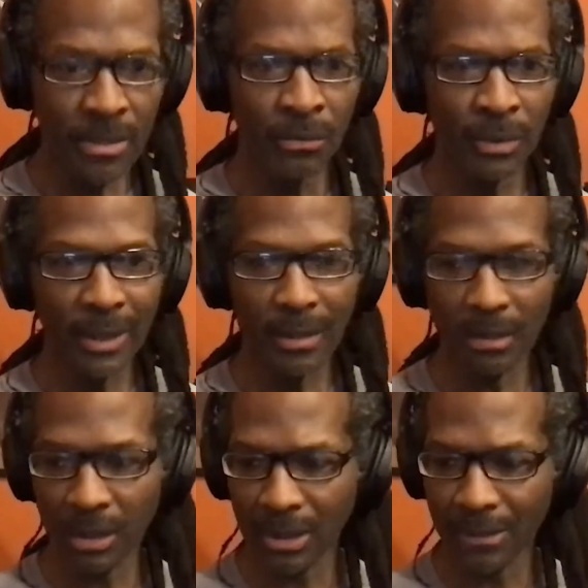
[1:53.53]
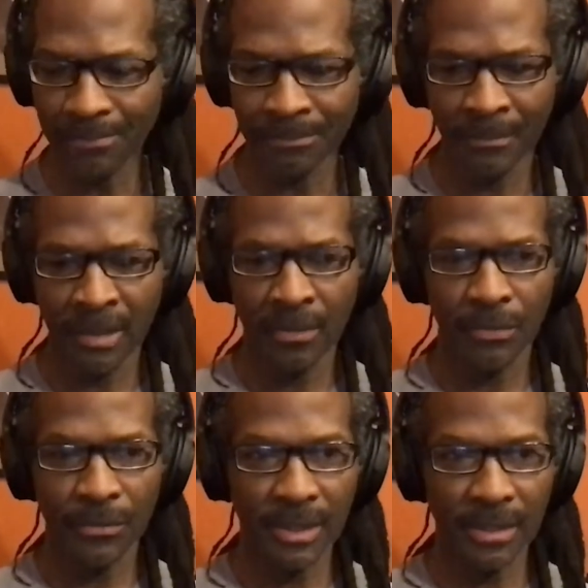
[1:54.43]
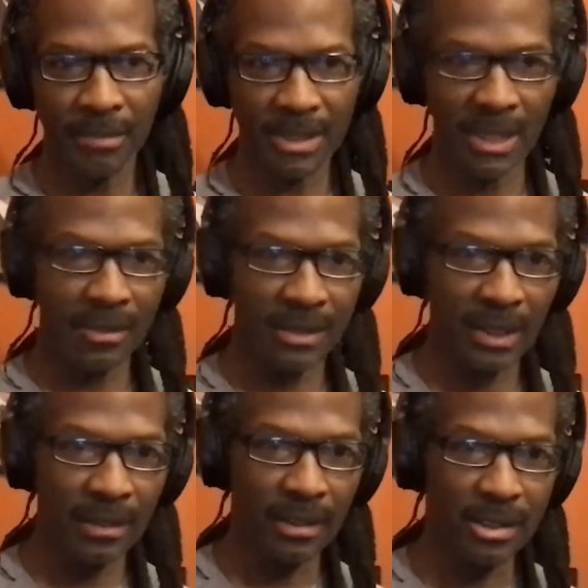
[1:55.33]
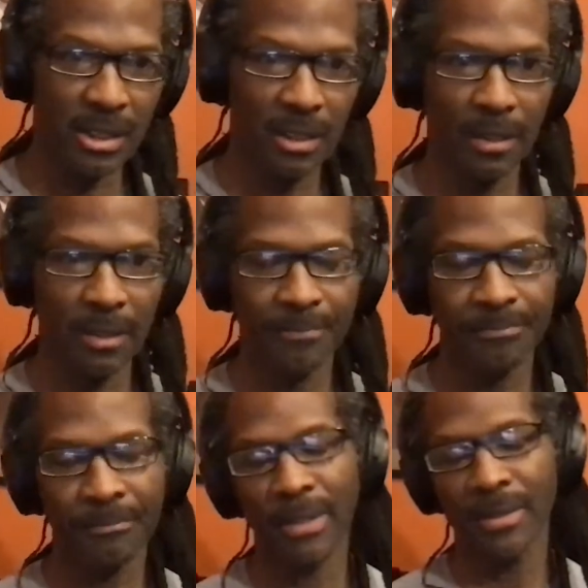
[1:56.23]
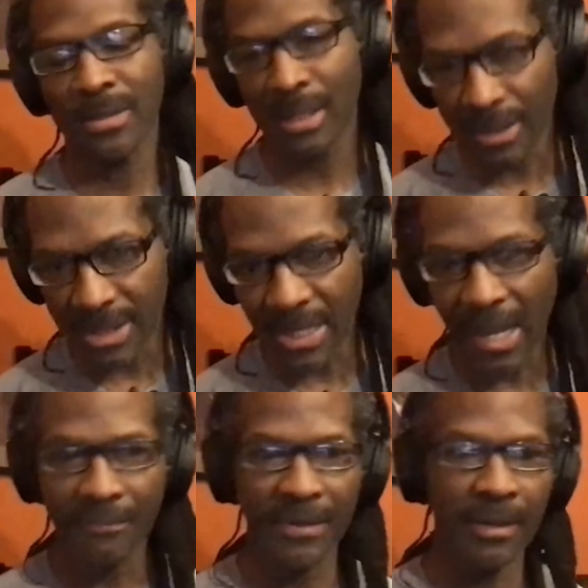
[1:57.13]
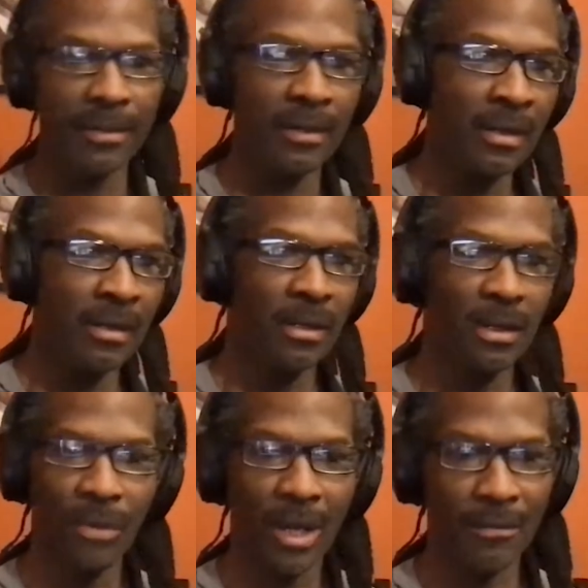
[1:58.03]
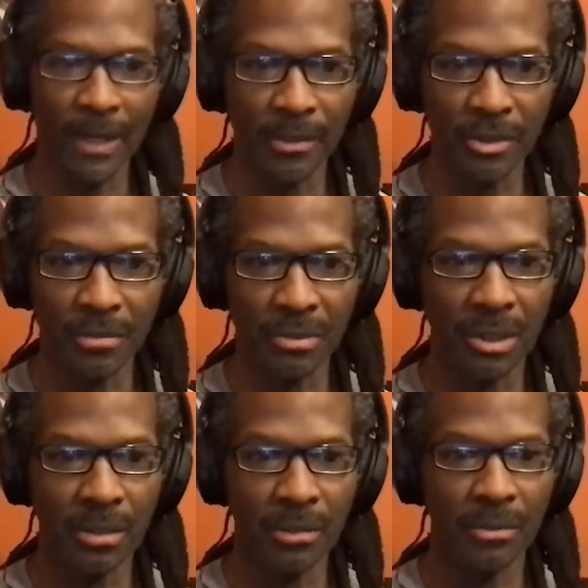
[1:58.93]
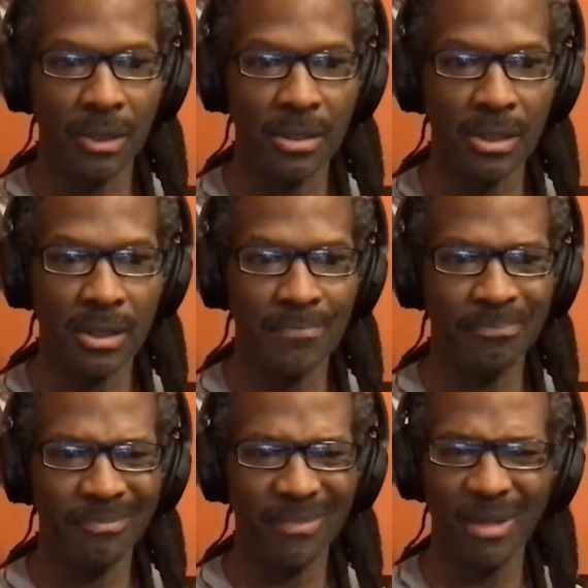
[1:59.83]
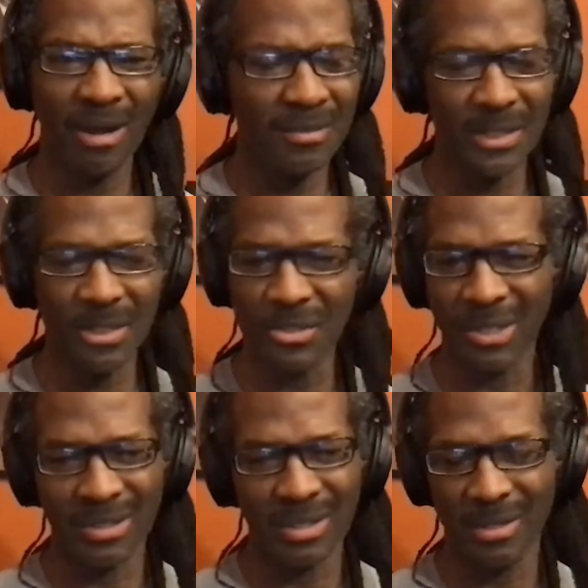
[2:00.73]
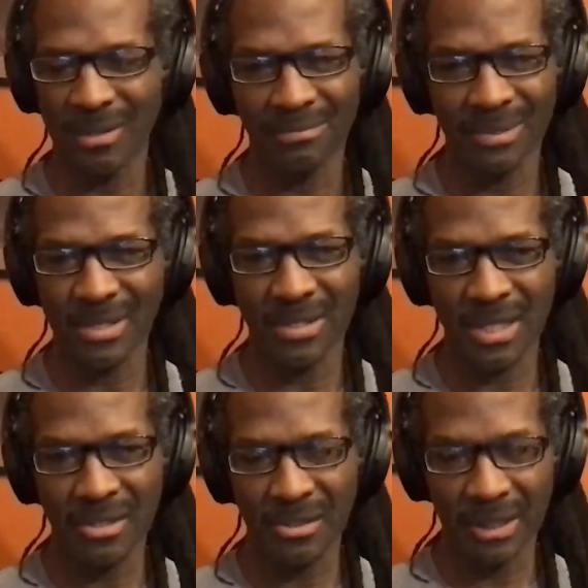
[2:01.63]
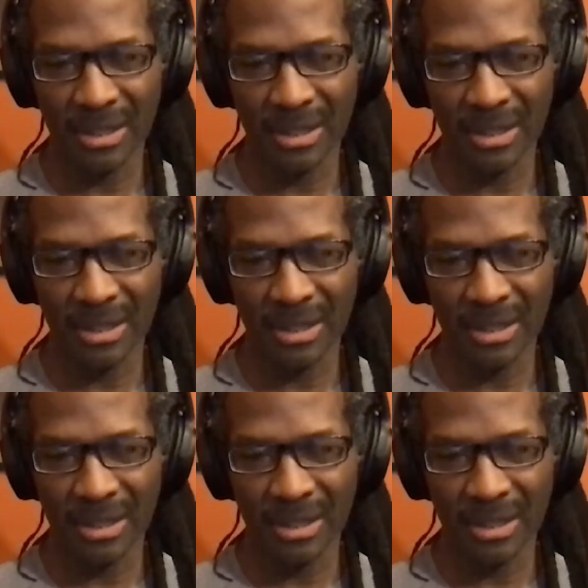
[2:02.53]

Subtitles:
Well, when we think about psychedelics, psilocybin, a wide range of drugs, all of these drugs are essentially the